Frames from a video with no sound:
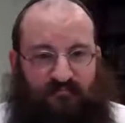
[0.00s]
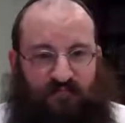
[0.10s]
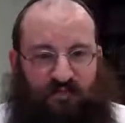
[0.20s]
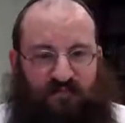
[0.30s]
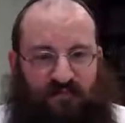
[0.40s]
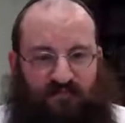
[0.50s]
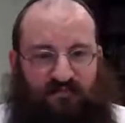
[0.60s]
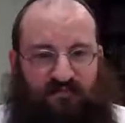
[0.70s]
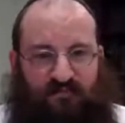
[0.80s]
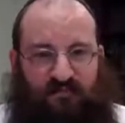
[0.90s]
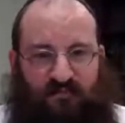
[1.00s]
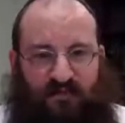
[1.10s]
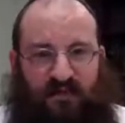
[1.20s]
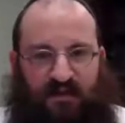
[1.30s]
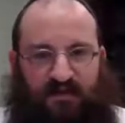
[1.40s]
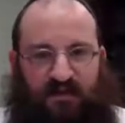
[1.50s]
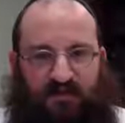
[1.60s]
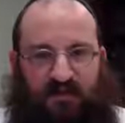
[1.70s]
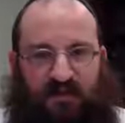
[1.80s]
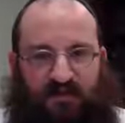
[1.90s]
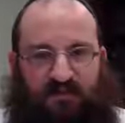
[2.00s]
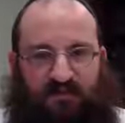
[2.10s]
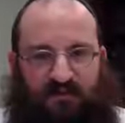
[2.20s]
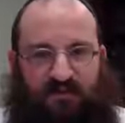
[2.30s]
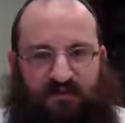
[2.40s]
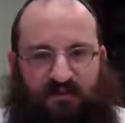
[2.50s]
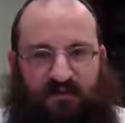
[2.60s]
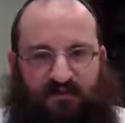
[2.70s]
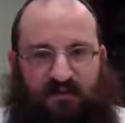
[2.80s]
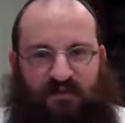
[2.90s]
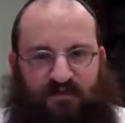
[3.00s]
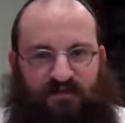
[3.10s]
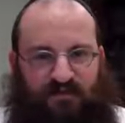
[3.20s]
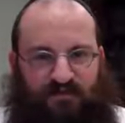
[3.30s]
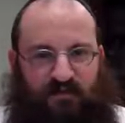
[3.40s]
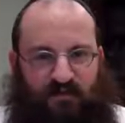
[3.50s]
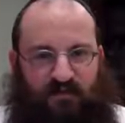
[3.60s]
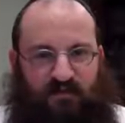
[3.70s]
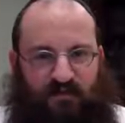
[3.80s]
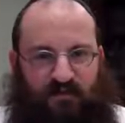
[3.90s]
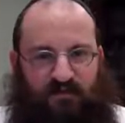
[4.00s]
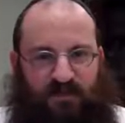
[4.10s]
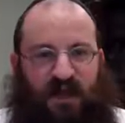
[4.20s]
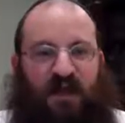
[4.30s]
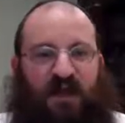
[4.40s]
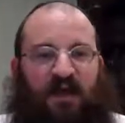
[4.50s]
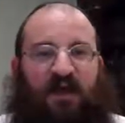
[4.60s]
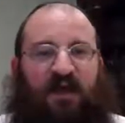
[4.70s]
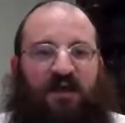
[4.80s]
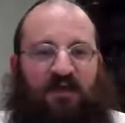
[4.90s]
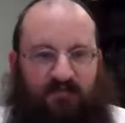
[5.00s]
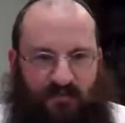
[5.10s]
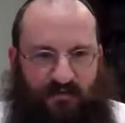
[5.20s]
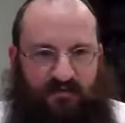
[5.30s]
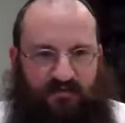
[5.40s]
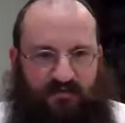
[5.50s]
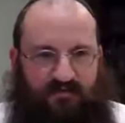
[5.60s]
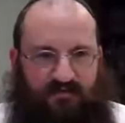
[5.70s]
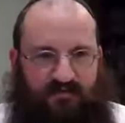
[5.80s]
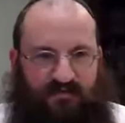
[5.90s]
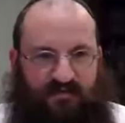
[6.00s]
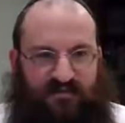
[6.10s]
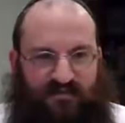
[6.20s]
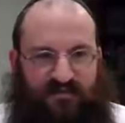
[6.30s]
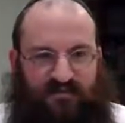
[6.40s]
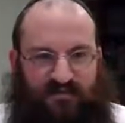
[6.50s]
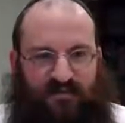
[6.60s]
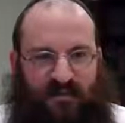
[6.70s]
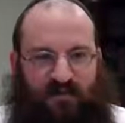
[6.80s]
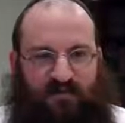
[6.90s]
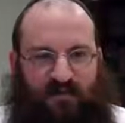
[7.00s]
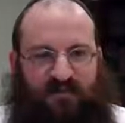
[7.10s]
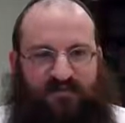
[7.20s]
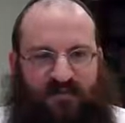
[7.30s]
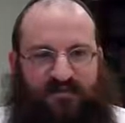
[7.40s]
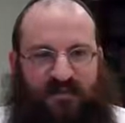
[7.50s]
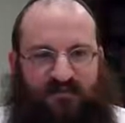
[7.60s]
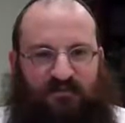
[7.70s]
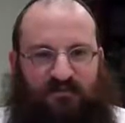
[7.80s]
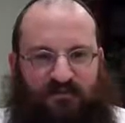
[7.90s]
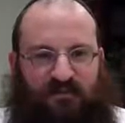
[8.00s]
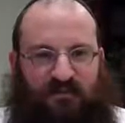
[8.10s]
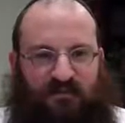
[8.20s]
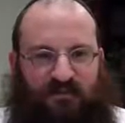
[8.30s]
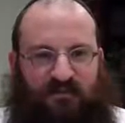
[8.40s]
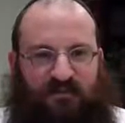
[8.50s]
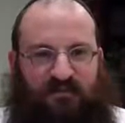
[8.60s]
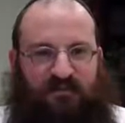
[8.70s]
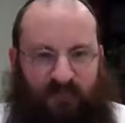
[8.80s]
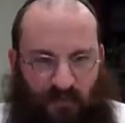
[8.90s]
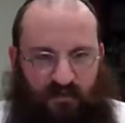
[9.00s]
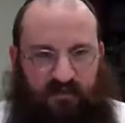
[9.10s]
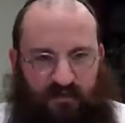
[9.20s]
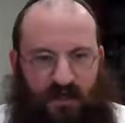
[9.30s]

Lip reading: What's the difference? The one that falls out of the third story window goes, bunk. And the one that falls out the first story window goes, bunk,